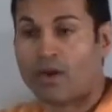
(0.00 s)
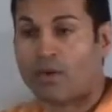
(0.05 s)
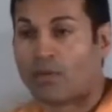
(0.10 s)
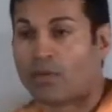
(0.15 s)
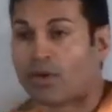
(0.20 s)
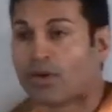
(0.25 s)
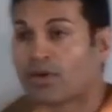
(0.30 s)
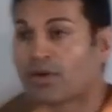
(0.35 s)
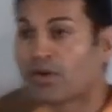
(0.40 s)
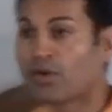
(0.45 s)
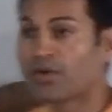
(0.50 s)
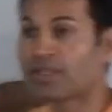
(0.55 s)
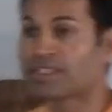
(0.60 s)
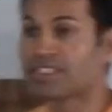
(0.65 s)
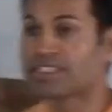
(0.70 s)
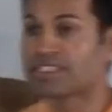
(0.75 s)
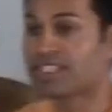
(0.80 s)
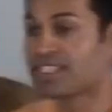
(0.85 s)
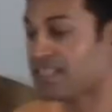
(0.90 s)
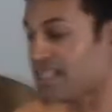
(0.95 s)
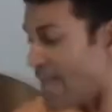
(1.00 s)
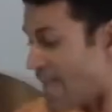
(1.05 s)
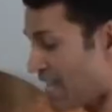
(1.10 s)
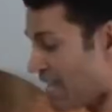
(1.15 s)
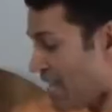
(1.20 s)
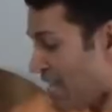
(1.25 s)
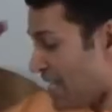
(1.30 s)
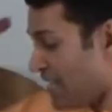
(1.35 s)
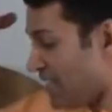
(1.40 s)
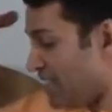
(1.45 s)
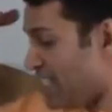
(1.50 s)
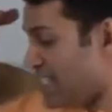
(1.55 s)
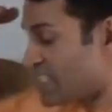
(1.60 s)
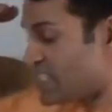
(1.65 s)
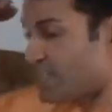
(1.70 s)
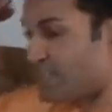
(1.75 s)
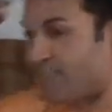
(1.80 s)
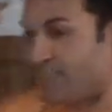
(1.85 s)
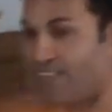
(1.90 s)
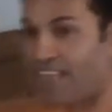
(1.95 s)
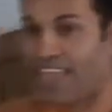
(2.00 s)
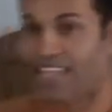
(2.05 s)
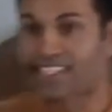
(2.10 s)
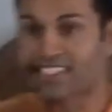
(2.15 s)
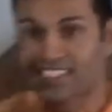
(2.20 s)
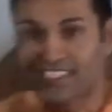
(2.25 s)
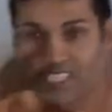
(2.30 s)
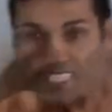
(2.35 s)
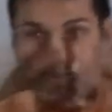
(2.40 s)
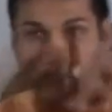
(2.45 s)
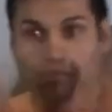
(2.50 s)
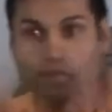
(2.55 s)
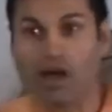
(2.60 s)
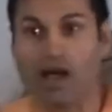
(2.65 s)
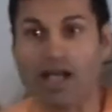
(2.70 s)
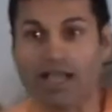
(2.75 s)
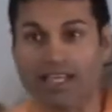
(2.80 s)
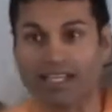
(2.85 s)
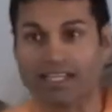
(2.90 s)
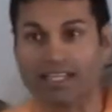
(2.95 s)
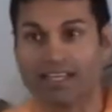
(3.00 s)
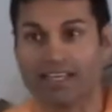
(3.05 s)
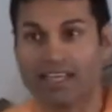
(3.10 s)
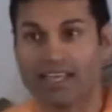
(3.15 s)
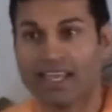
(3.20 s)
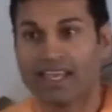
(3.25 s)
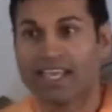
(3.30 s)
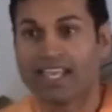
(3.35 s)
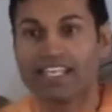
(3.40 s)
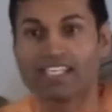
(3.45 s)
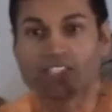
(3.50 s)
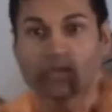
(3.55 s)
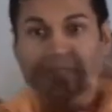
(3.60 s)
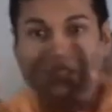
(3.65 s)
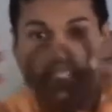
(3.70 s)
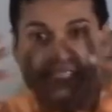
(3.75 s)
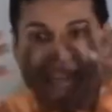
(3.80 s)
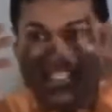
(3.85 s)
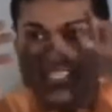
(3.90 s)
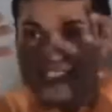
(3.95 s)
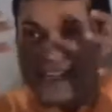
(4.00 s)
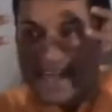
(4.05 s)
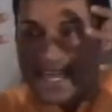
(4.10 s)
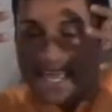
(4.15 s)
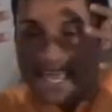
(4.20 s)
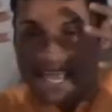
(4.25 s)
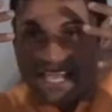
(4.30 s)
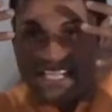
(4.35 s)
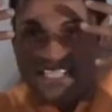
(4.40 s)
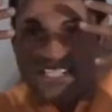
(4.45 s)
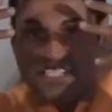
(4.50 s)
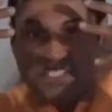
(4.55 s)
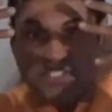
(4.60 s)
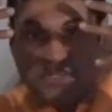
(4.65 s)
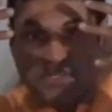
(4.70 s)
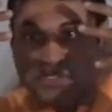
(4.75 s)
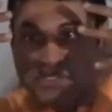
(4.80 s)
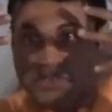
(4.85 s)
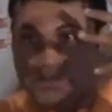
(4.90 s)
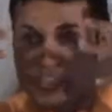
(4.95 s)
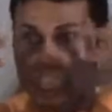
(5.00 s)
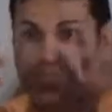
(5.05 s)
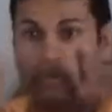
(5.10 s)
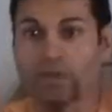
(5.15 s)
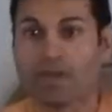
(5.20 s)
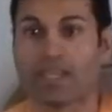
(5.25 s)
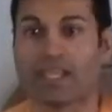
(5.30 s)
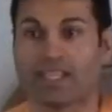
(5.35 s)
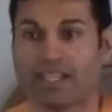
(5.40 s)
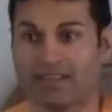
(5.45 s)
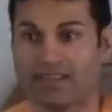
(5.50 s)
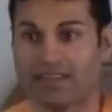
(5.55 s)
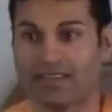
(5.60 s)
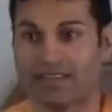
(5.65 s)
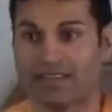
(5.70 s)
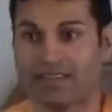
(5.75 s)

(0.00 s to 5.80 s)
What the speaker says: We're going to see that this face and this body is only this external terrain.